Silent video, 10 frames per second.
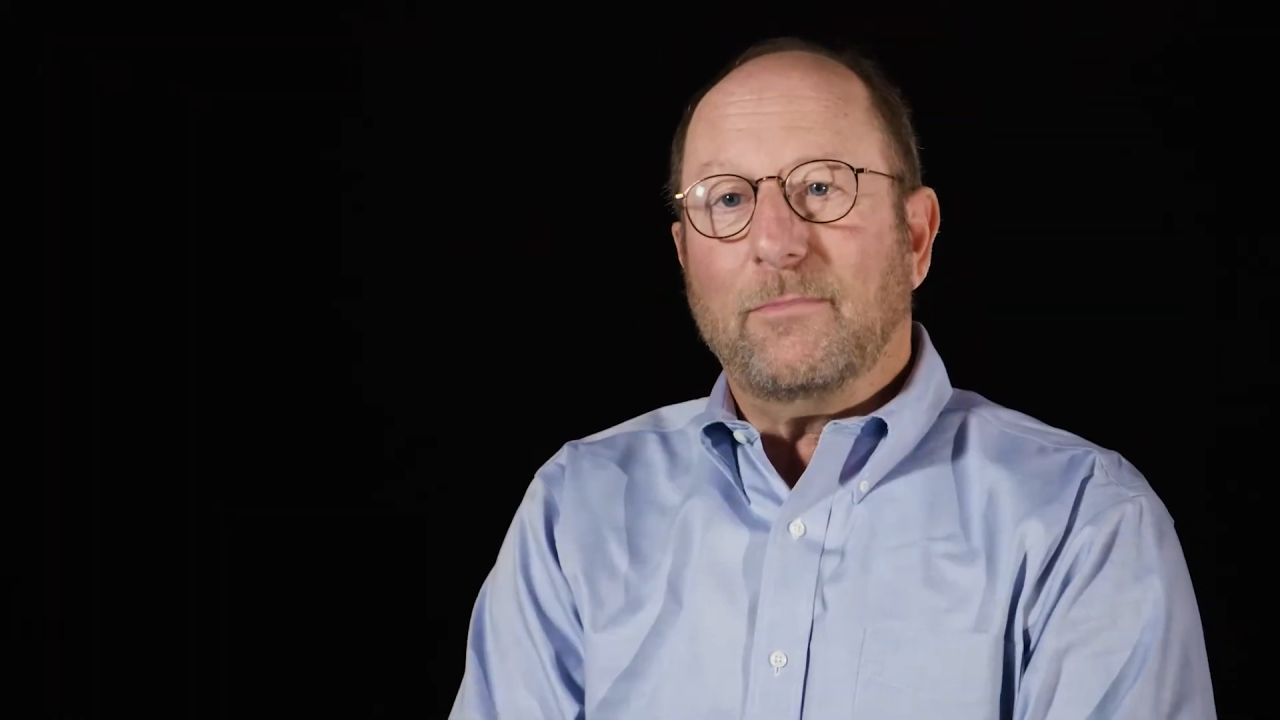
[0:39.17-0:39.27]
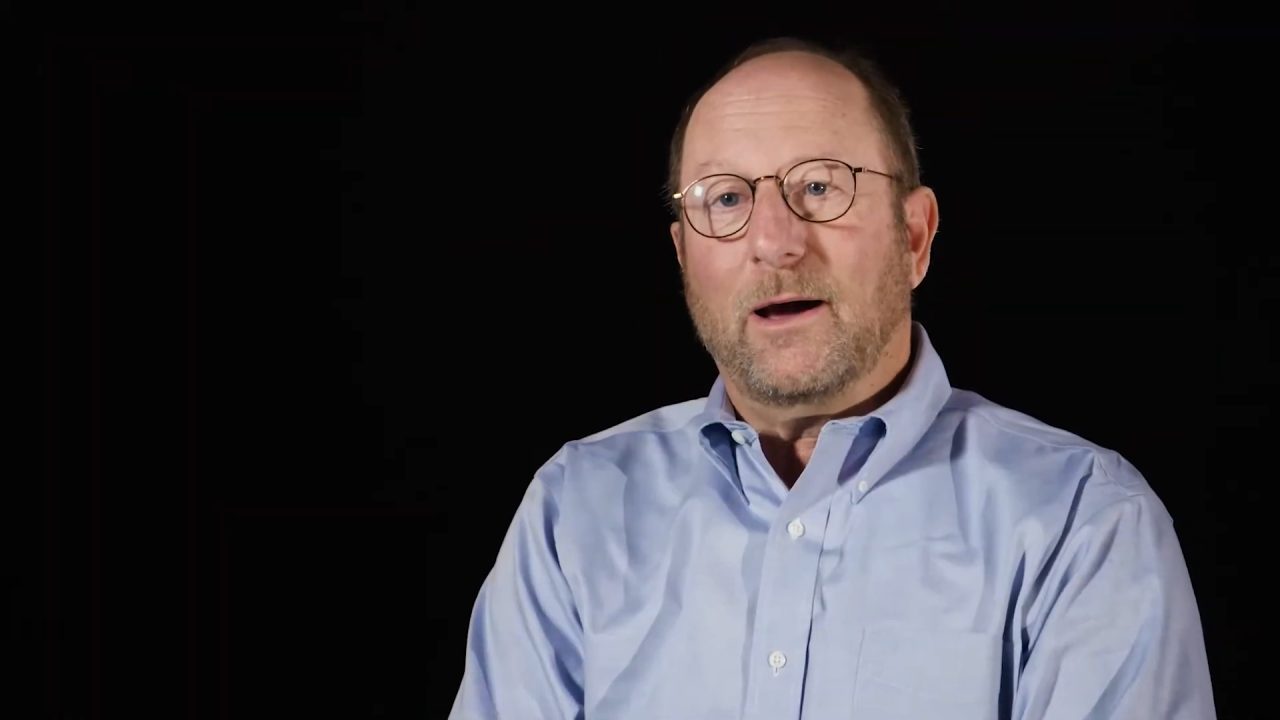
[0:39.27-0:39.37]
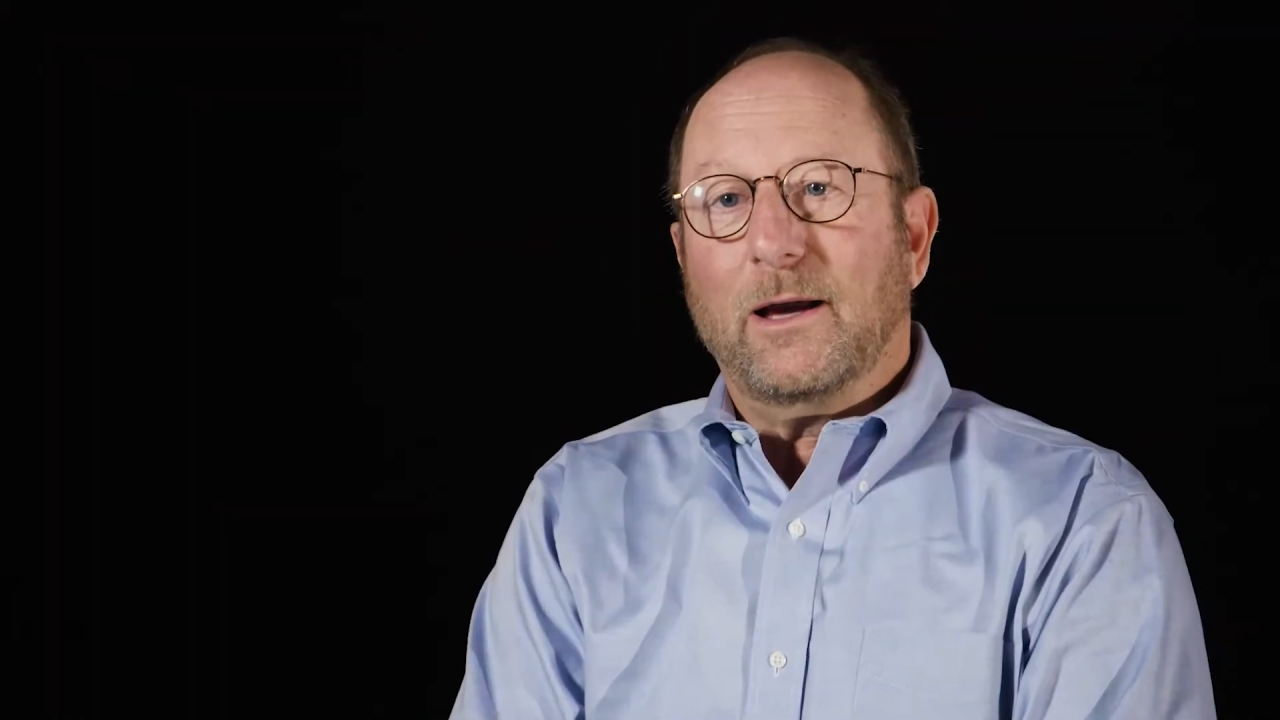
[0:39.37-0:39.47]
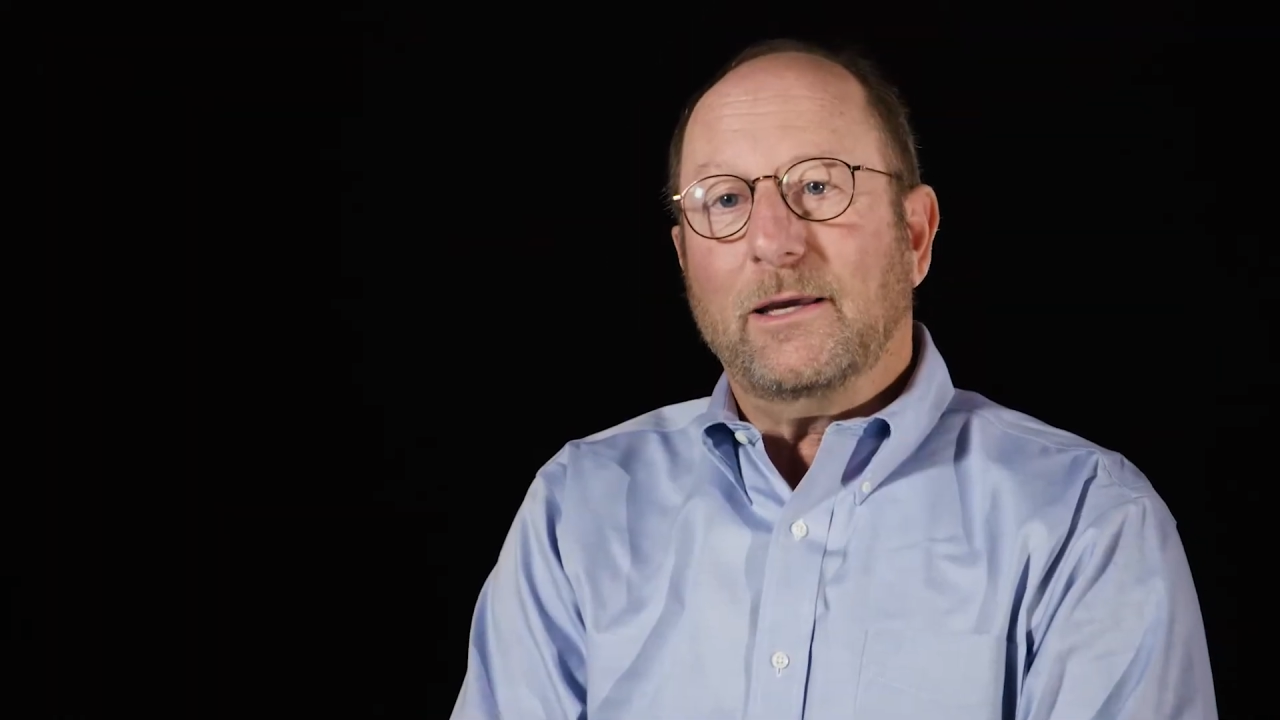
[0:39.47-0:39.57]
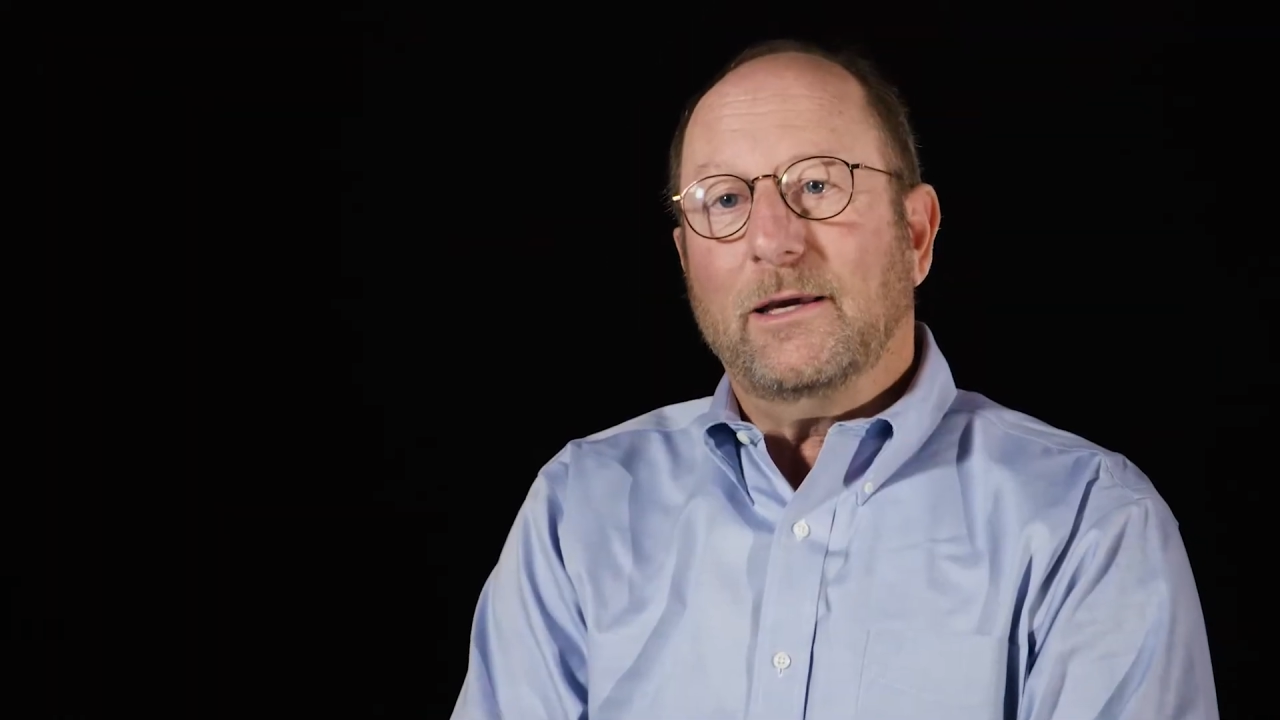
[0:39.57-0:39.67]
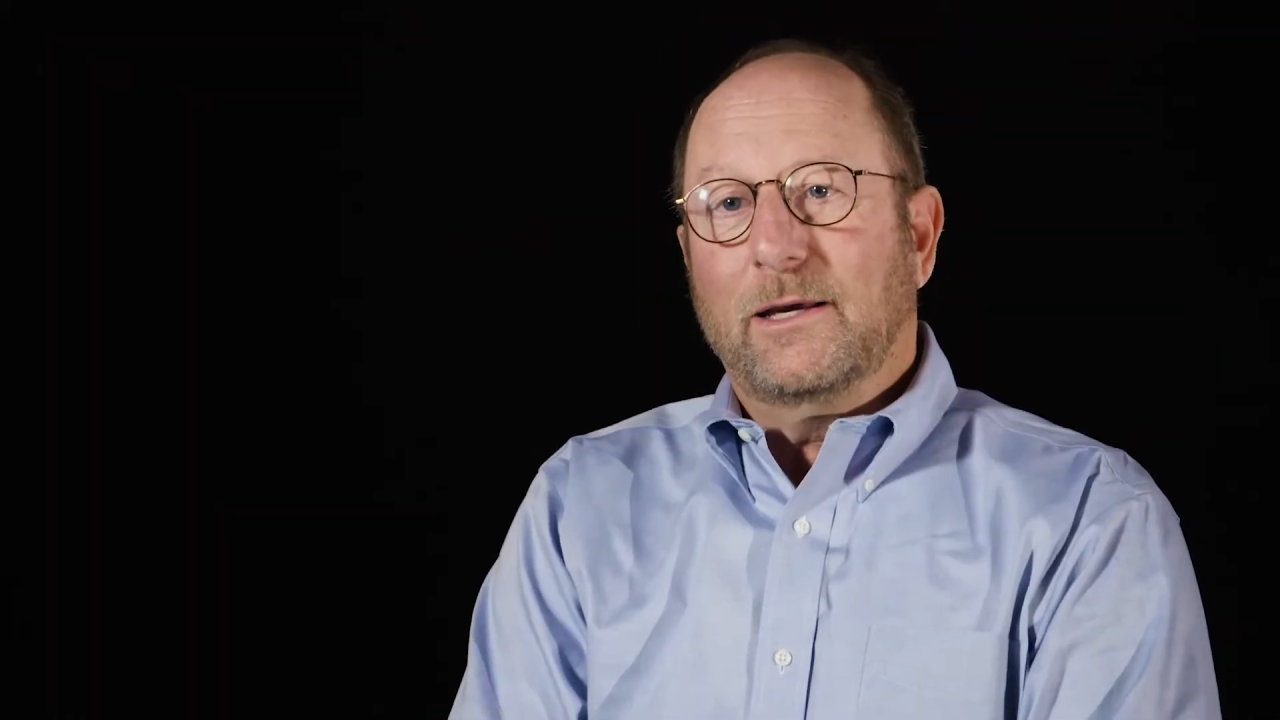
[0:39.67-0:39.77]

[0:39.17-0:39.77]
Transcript: by